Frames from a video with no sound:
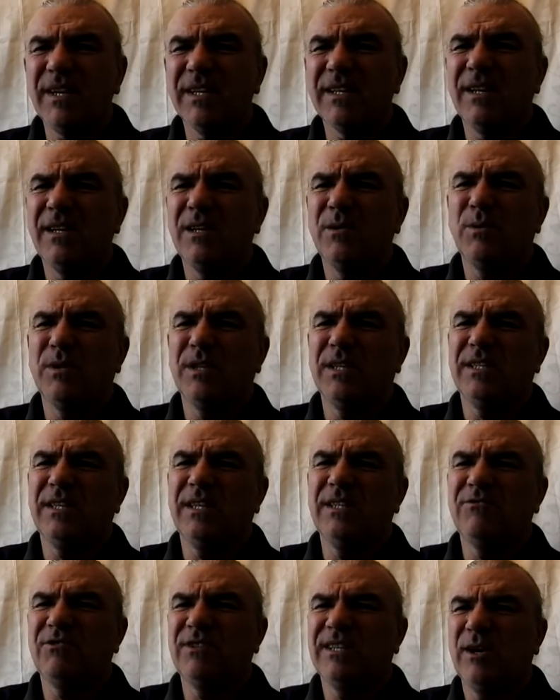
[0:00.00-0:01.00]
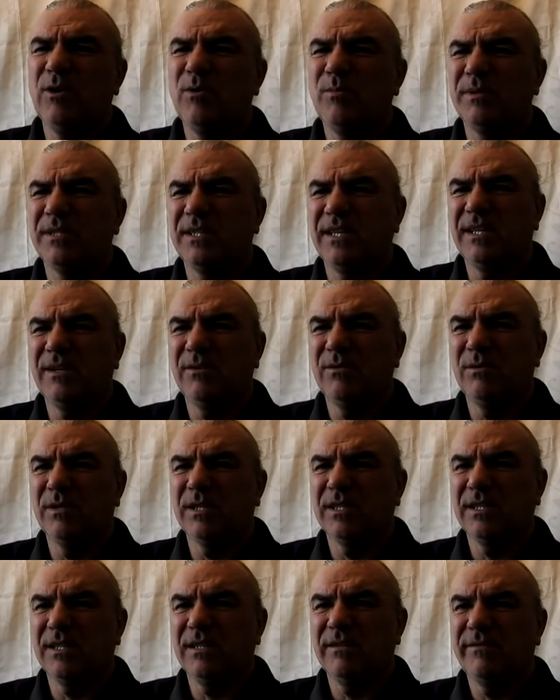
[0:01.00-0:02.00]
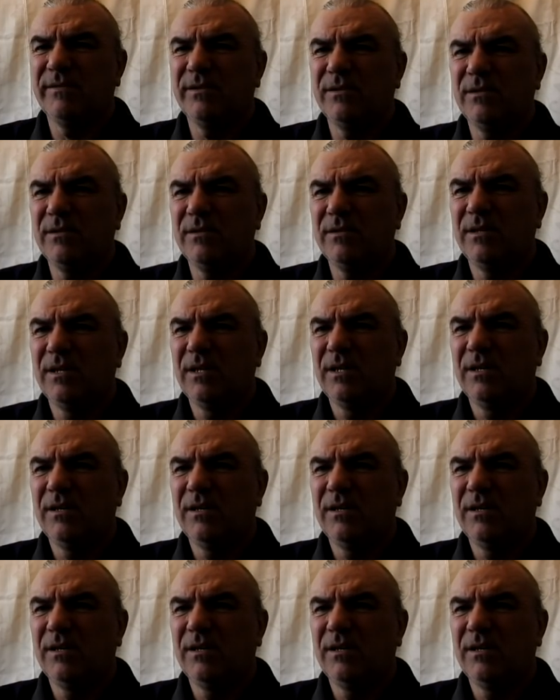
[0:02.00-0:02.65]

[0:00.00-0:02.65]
I don't know what this Idris Elba's in it all the time for.